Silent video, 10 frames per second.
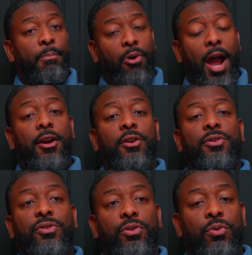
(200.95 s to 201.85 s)
Prior
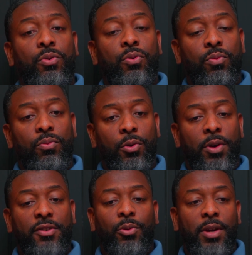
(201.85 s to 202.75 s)
to the
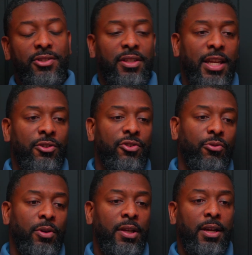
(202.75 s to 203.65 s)
restoration
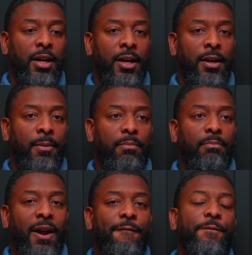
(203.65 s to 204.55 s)
industry,
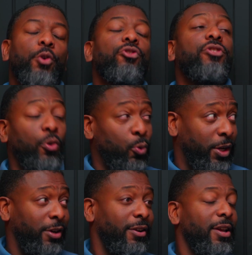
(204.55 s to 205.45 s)
my first
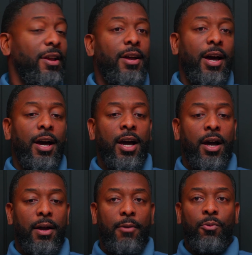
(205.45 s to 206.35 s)
career
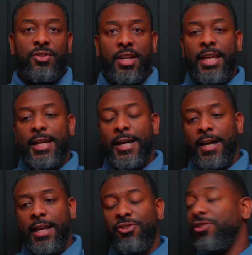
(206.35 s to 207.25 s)
was
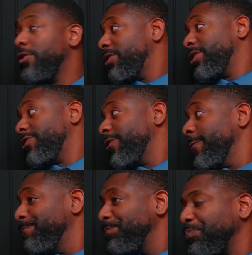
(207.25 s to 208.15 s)
a insurance
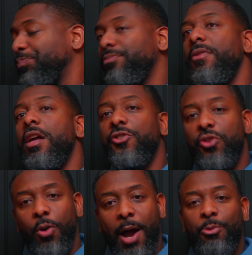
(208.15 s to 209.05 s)
adjuster.
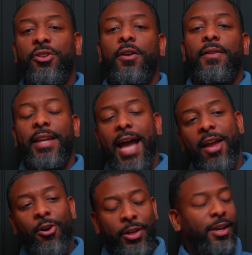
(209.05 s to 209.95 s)
So I was the
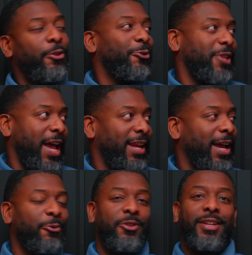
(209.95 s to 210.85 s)
guy on the other side.
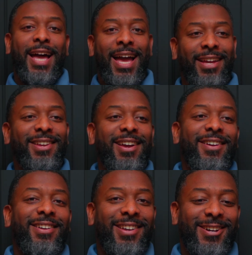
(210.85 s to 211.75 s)
I was the guy,
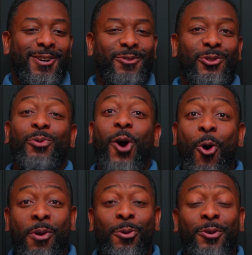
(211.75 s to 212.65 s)
to you
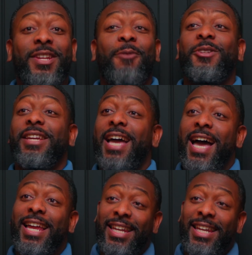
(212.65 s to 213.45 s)
homeowners, I was the guy